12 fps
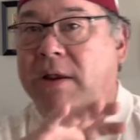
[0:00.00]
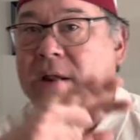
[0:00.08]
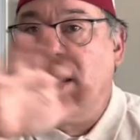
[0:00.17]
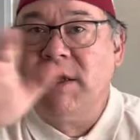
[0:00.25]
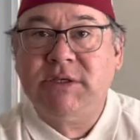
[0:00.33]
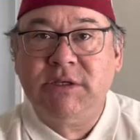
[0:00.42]

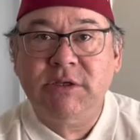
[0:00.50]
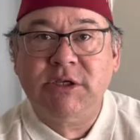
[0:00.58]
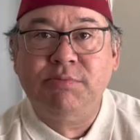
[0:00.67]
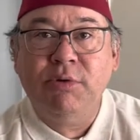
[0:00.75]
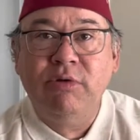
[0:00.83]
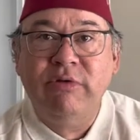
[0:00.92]
nice and
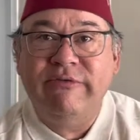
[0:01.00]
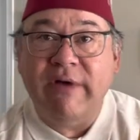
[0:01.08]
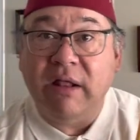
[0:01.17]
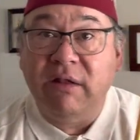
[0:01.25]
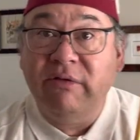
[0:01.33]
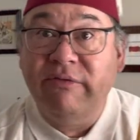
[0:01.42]
smooth,
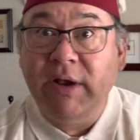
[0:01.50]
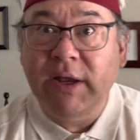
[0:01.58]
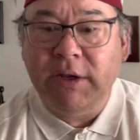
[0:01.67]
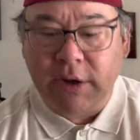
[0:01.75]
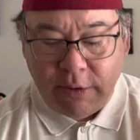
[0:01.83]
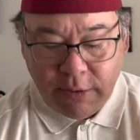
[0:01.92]
velvety
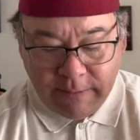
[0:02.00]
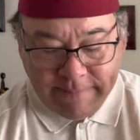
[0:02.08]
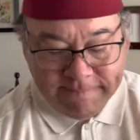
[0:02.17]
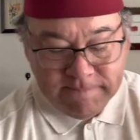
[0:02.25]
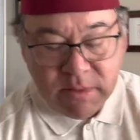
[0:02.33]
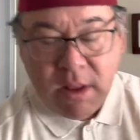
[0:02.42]
tone,
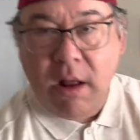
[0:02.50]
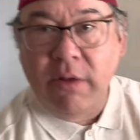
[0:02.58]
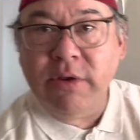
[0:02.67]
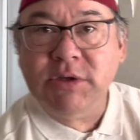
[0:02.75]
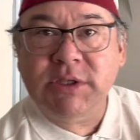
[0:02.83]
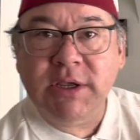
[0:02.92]
all
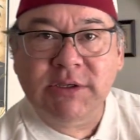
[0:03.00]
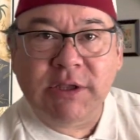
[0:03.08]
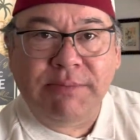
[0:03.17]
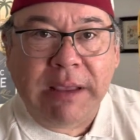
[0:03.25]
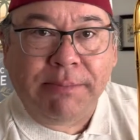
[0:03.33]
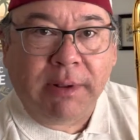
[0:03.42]
those things that
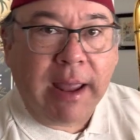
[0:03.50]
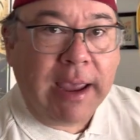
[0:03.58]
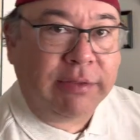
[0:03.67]
people like.